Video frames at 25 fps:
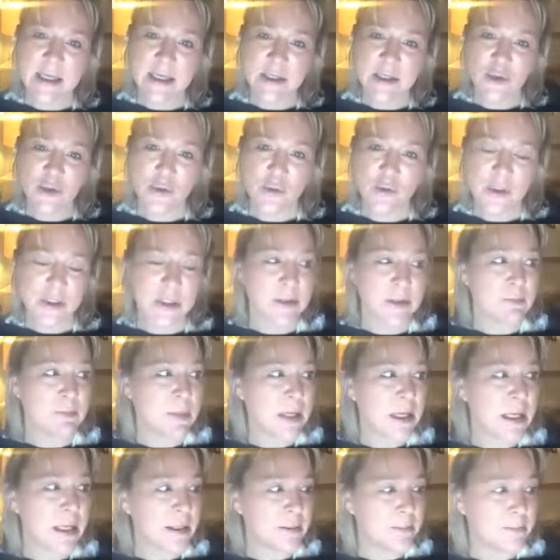here talk to
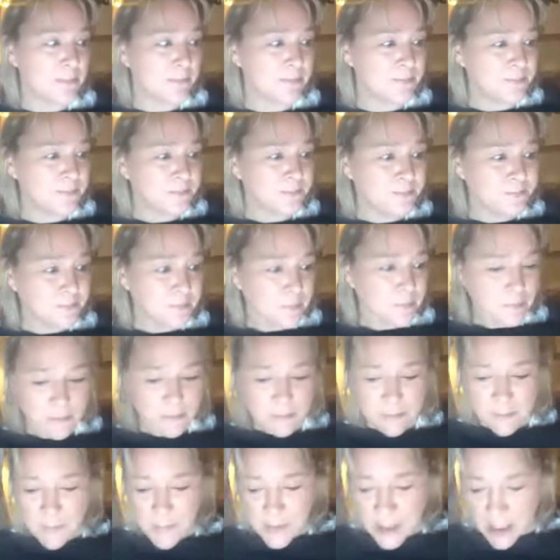me
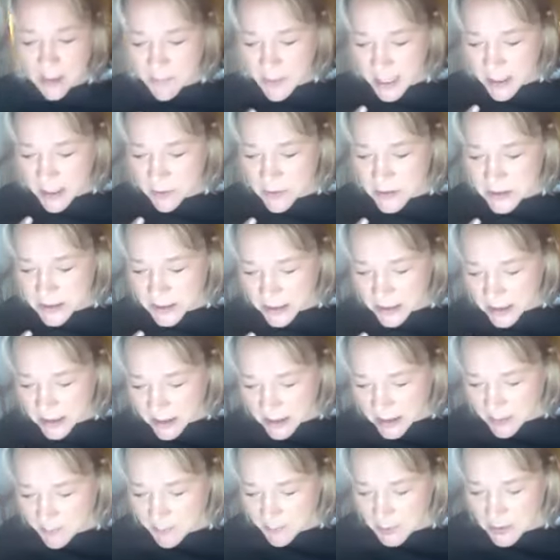about,
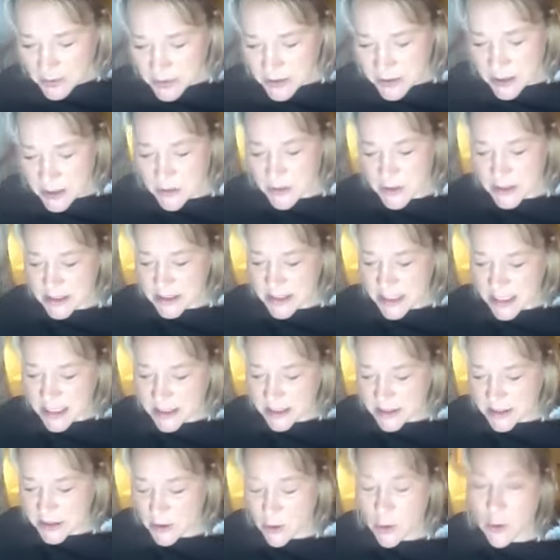because there's
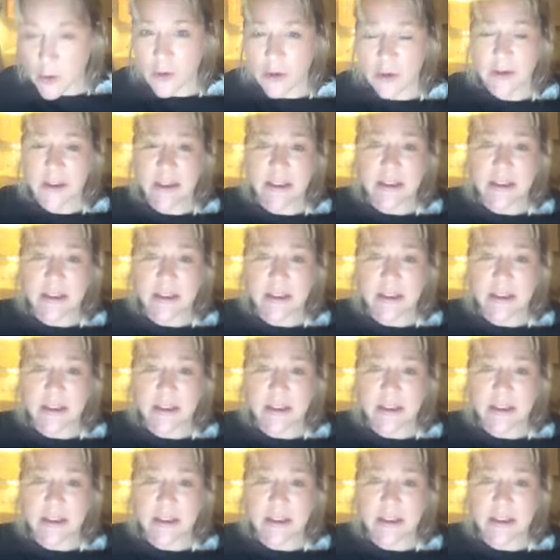snakes on